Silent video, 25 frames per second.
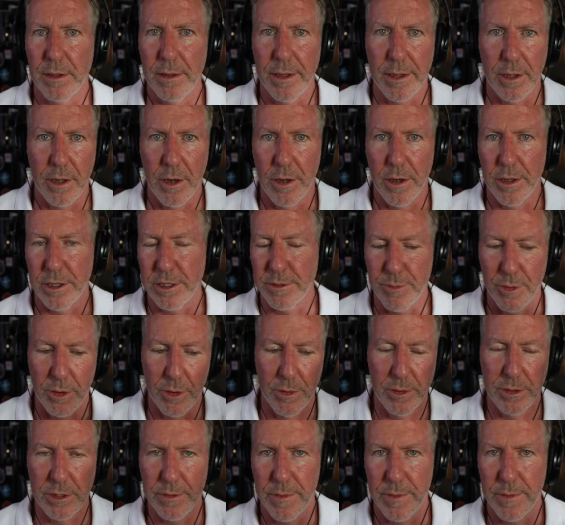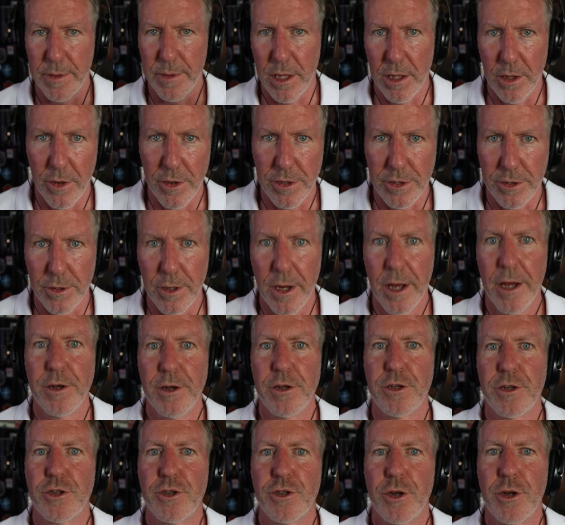like Honest Brew and some of the larger
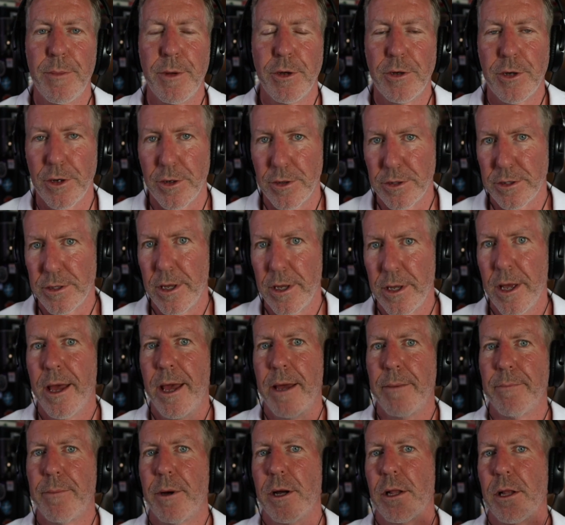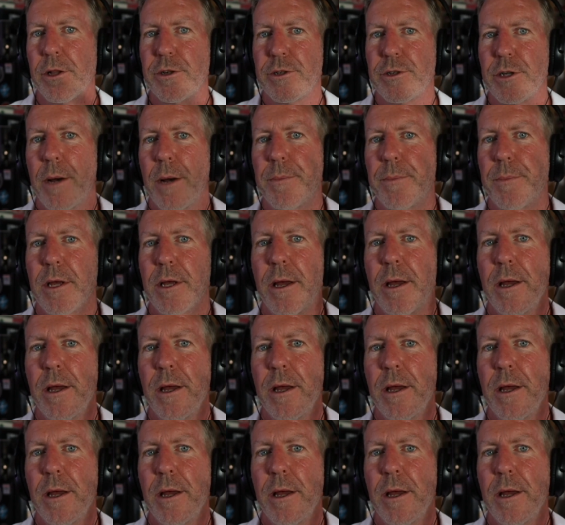distributors and bottle shops.